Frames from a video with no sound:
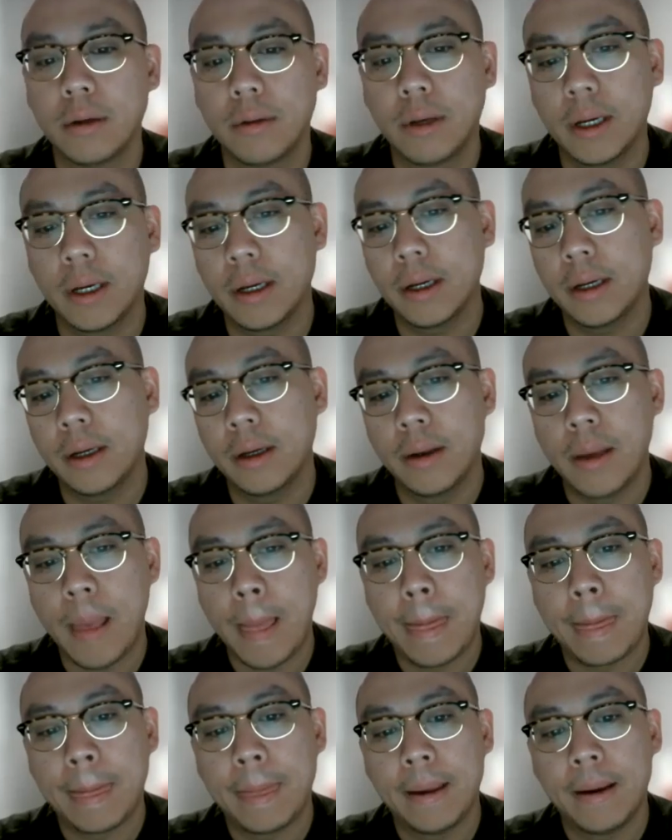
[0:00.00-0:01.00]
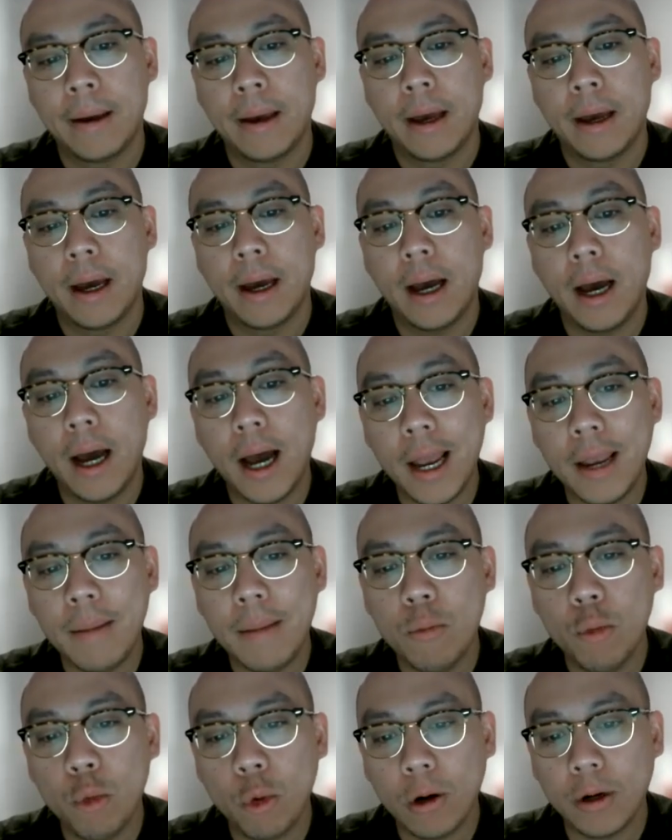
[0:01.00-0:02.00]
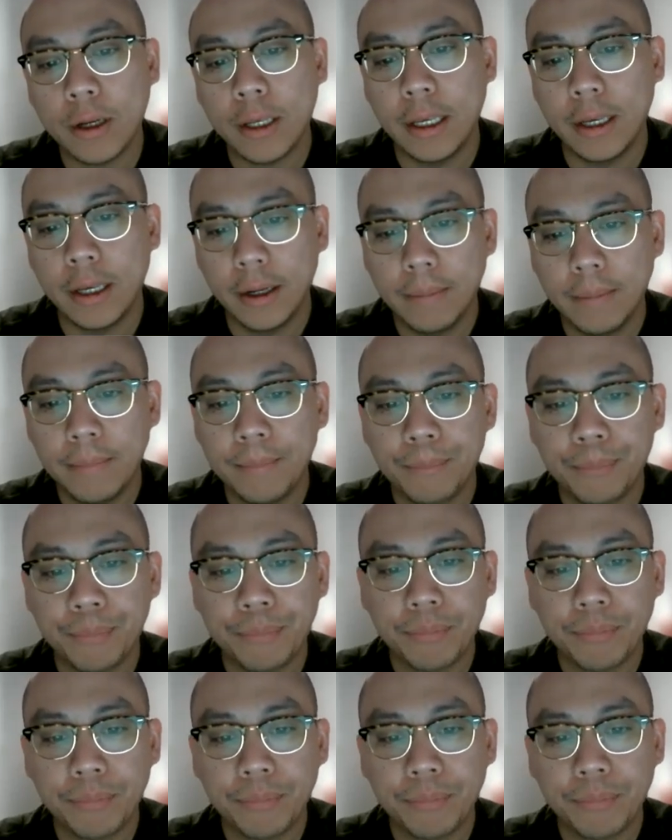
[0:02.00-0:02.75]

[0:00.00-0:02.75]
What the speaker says: Okay, I'm working